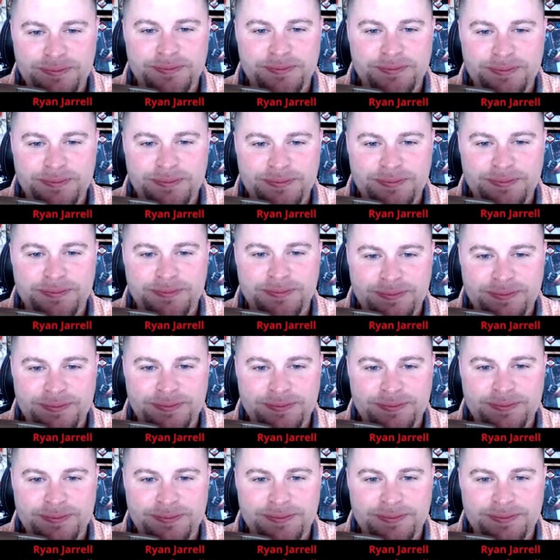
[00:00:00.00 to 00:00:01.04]

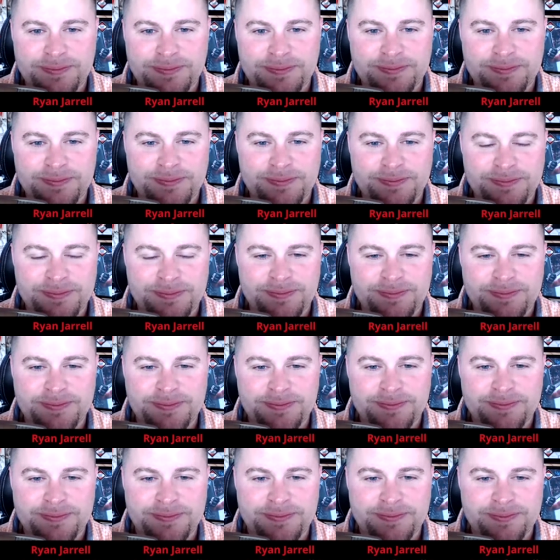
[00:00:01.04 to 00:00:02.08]

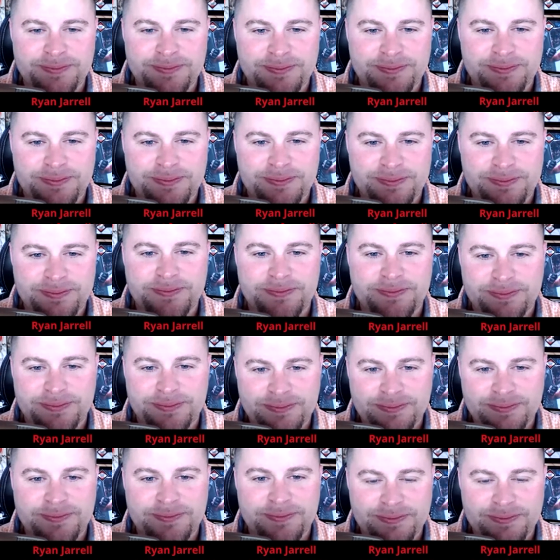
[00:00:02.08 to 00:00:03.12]

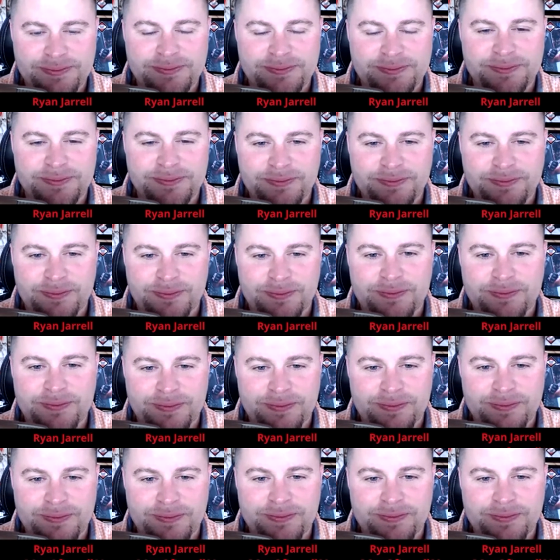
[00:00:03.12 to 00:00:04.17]

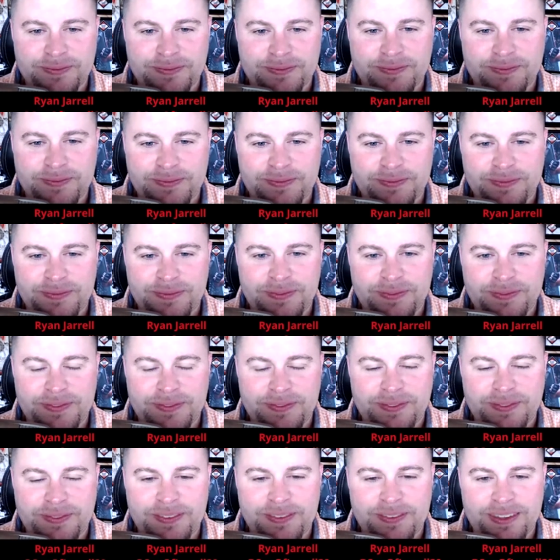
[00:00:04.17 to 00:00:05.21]

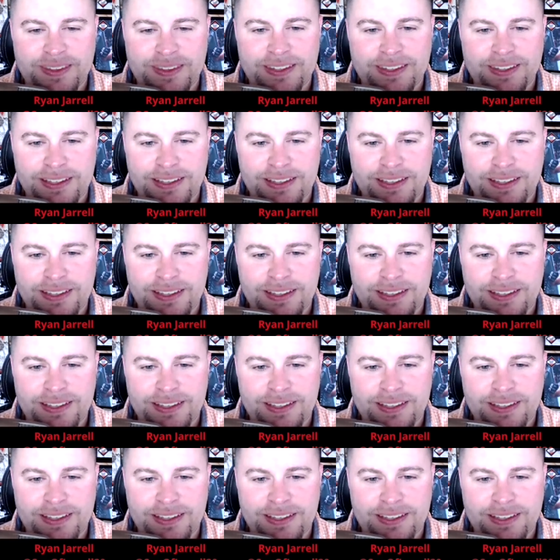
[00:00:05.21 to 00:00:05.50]
No words are spoken by the person on screen.